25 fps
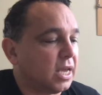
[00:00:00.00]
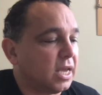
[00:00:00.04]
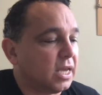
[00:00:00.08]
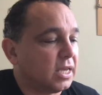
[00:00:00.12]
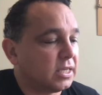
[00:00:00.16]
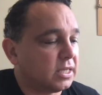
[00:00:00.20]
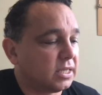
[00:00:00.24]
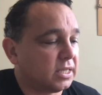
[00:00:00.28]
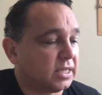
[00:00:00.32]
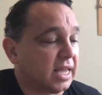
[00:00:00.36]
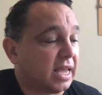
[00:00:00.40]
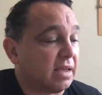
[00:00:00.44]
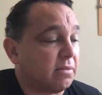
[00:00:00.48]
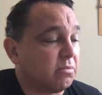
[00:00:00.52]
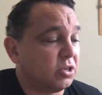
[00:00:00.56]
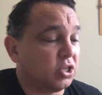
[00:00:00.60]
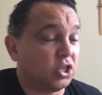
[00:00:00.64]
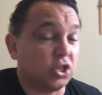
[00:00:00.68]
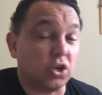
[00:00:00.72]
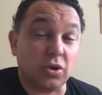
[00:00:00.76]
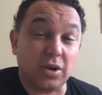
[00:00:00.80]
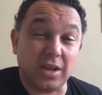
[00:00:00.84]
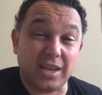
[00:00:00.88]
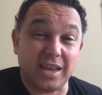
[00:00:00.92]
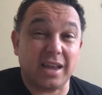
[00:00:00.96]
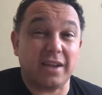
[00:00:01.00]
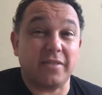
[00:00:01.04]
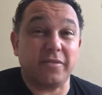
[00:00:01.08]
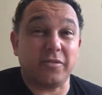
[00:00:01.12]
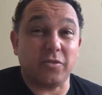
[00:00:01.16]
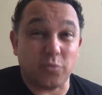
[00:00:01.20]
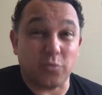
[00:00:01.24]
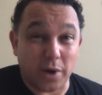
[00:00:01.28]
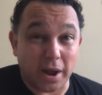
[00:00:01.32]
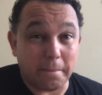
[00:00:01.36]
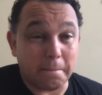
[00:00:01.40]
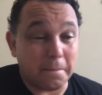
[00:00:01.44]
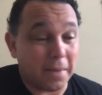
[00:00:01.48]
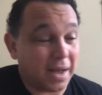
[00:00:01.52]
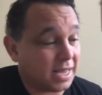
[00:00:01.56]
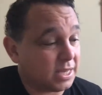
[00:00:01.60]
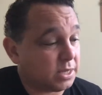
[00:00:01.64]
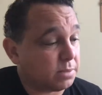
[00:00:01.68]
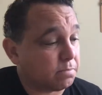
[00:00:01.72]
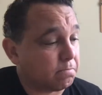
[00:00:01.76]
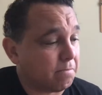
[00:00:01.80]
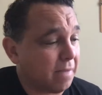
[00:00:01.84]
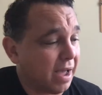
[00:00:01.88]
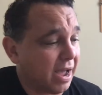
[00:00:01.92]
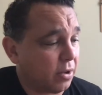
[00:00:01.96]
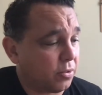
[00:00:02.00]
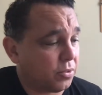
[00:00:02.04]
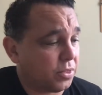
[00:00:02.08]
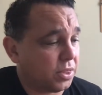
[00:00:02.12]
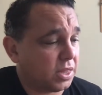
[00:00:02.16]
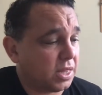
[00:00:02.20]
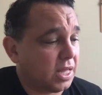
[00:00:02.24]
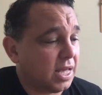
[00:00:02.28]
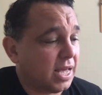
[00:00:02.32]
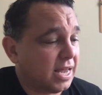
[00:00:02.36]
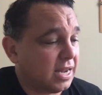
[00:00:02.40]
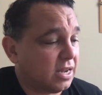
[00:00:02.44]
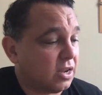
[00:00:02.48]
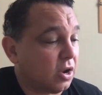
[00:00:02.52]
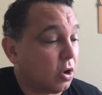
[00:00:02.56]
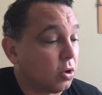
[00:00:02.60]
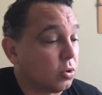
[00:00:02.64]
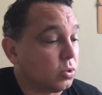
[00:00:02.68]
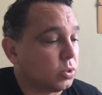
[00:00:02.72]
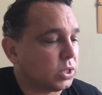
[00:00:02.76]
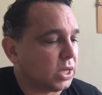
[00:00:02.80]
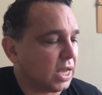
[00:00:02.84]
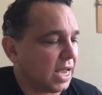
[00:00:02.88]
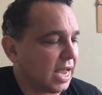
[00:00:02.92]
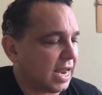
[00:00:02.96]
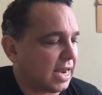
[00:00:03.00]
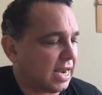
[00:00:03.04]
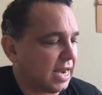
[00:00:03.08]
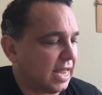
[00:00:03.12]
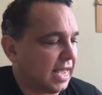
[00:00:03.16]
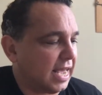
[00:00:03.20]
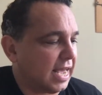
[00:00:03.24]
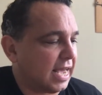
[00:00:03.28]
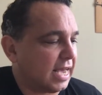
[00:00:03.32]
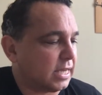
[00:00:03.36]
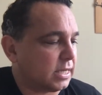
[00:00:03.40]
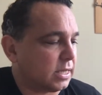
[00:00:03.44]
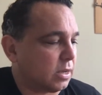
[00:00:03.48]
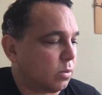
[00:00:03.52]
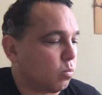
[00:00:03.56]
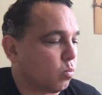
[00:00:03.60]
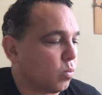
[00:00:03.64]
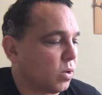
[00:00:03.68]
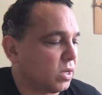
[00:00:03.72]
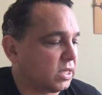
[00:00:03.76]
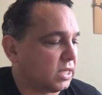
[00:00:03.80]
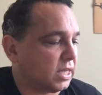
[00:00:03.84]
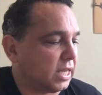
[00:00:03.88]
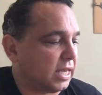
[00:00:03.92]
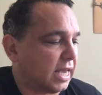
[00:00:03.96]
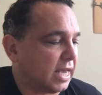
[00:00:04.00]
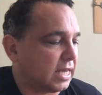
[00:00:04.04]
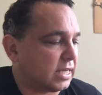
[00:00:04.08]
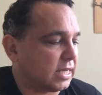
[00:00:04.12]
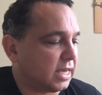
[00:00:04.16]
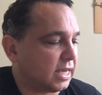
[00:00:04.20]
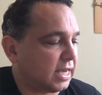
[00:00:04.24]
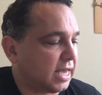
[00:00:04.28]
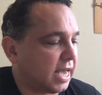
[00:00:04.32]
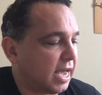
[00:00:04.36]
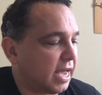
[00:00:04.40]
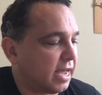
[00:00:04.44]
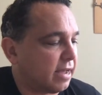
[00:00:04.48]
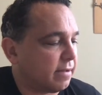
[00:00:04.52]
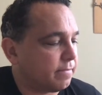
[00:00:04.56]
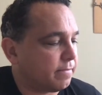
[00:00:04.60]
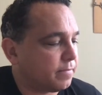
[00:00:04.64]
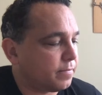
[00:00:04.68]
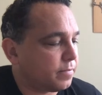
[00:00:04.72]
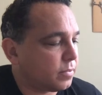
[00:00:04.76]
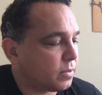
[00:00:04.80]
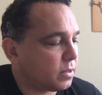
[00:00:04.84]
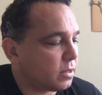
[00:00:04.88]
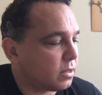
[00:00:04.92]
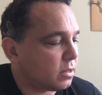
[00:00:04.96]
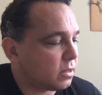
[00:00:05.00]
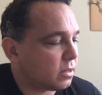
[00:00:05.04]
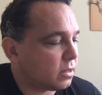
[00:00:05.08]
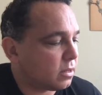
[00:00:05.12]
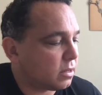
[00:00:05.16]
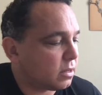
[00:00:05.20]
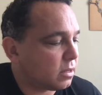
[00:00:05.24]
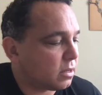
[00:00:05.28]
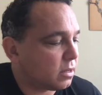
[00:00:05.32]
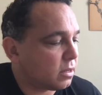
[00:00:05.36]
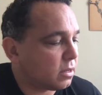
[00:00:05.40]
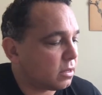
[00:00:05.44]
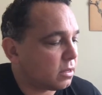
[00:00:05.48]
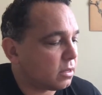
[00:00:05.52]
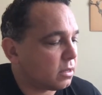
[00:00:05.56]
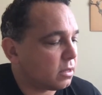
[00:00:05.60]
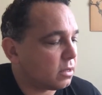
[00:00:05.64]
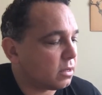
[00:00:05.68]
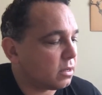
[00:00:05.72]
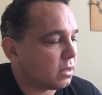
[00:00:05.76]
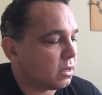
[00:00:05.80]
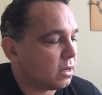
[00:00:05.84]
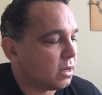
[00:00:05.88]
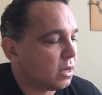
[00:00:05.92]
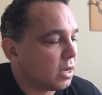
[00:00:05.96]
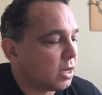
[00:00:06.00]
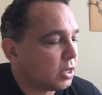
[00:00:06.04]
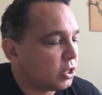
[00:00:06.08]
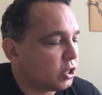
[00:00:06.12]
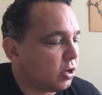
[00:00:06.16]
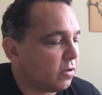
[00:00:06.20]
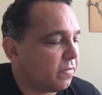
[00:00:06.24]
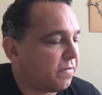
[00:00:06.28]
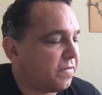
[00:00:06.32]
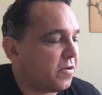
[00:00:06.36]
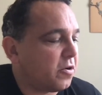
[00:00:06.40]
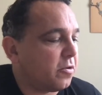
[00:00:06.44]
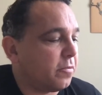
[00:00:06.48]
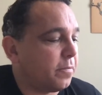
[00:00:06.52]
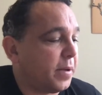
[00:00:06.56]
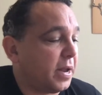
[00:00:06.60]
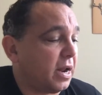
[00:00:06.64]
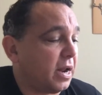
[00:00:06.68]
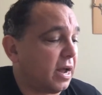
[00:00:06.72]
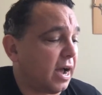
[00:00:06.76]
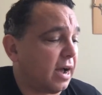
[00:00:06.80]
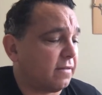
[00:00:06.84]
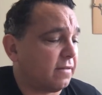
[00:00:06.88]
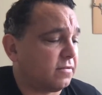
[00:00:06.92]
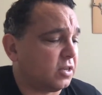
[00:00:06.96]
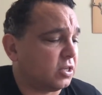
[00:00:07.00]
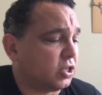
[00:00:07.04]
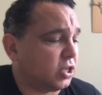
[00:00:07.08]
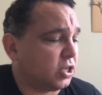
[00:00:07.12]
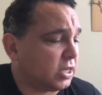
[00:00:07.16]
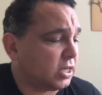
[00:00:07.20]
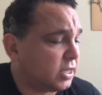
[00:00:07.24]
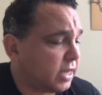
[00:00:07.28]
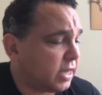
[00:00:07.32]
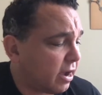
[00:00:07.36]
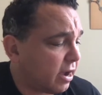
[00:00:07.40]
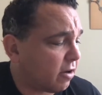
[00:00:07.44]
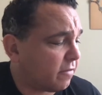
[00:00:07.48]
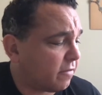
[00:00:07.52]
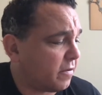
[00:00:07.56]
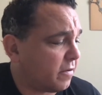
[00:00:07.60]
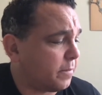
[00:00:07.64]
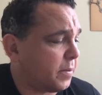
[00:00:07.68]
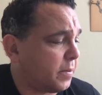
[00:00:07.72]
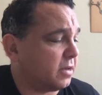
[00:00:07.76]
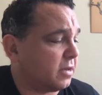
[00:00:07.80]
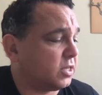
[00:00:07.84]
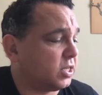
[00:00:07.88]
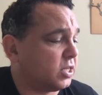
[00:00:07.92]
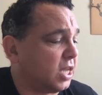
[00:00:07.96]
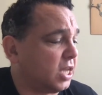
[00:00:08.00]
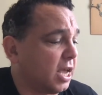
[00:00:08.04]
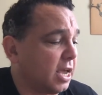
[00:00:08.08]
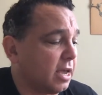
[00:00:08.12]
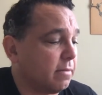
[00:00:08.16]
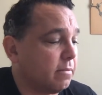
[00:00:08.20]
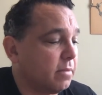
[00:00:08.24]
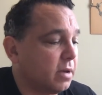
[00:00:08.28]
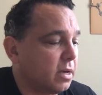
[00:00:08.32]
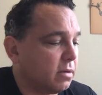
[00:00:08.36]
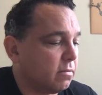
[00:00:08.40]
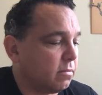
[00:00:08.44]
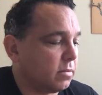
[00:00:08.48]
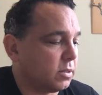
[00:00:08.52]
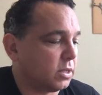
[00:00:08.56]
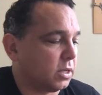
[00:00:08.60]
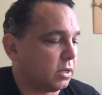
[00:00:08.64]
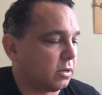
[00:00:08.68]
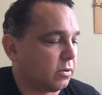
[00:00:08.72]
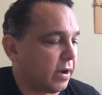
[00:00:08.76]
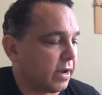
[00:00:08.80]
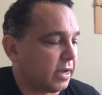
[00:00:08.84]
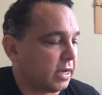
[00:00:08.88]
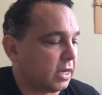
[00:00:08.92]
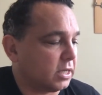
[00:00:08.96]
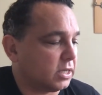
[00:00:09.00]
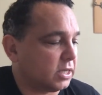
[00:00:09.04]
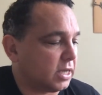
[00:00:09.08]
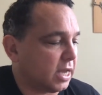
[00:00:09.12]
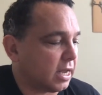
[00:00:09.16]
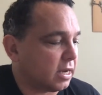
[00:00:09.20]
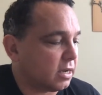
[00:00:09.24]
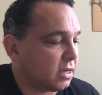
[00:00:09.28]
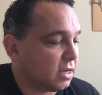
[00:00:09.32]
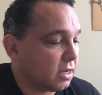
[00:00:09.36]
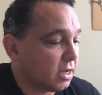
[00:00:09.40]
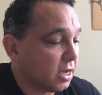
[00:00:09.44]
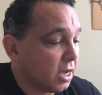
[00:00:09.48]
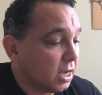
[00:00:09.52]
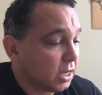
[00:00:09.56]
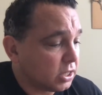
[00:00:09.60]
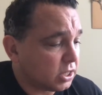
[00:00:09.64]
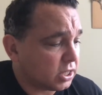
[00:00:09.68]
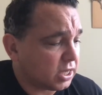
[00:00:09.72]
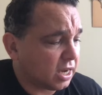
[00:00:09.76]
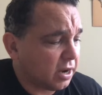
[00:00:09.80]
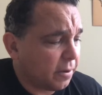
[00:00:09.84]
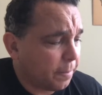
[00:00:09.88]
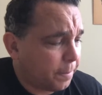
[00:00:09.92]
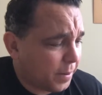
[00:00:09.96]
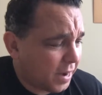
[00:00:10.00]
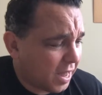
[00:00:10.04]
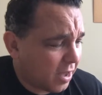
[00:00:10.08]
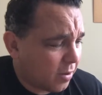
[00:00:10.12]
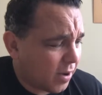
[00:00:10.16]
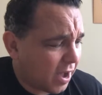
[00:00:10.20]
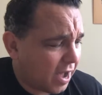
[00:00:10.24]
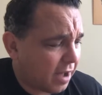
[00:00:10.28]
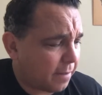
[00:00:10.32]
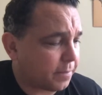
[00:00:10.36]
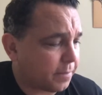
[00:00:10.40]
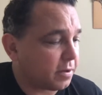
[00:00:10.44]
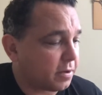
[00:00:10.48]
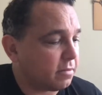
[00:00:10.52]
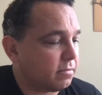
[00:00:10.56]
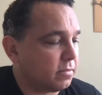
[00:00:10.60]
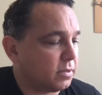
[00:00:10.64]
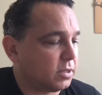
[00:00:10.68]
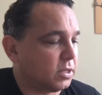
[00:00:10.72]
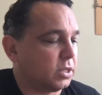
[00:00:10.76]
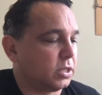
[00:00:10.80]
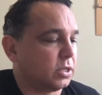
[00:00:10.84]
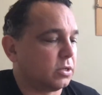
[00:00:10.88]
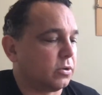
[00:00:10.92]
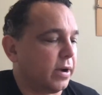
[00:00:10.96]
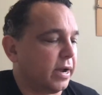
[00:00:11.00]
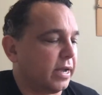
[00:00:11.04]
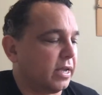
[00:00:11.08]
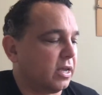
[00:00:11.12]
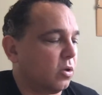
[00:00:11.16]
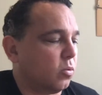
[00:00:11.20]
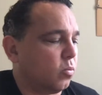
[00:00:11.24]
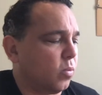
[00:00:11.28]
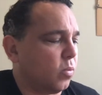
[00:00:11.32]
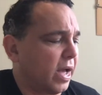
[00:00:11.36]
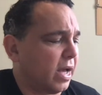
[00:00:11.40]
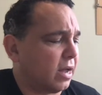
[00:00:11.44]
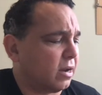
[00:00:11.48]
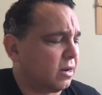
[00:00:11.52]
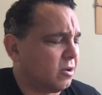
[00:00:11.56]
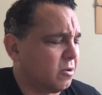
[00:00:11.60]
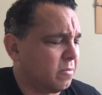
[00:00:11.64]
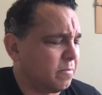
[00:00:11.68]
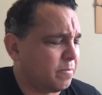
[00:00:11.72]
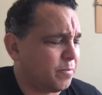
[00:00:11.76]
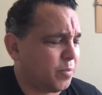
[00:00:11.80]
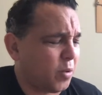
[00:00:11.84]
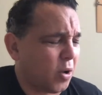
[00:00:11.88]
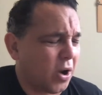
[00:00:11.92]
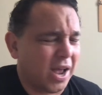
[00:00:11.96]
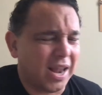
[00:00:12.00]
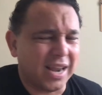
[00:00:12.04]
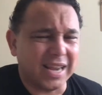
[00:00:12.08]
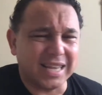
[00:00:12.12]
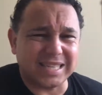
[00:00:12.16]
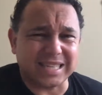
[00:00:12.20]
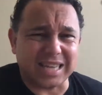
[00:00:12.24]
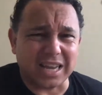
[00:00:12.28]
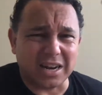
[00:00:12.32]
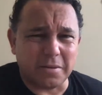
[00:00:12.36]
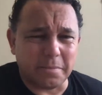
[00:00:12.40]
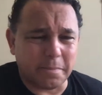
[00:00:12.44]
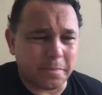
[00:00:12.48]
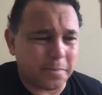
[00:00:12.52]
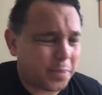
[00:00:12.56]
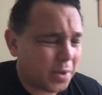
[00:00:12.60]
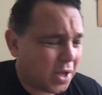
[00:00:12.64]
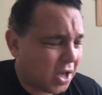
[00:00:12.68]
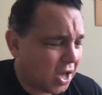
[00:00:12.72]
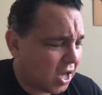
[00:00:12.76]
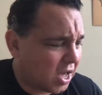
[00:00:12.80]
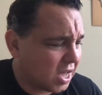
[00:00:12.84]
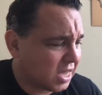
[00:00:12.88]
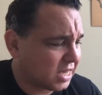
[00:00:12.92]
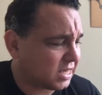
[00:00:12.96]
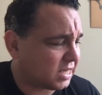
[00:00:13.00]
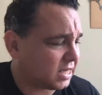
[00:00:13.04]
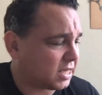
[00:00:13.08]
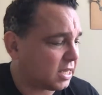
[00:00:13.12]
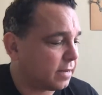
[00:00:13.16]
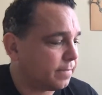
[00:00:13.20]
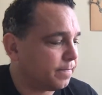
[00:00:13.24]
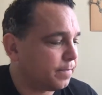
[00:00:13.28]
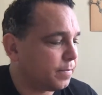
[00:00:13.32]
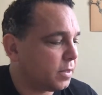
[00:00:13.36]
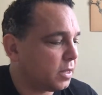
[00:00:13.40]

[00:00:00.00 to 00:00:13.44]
Steam was shooting out of Grandma's mouth, nose, and ears, and whistling as it came. She'll feel better after she's let off a bit of steam, Mr. Cranky said. She's going to blow up, Mrs. Cranky wailed. The boiler's going to burst.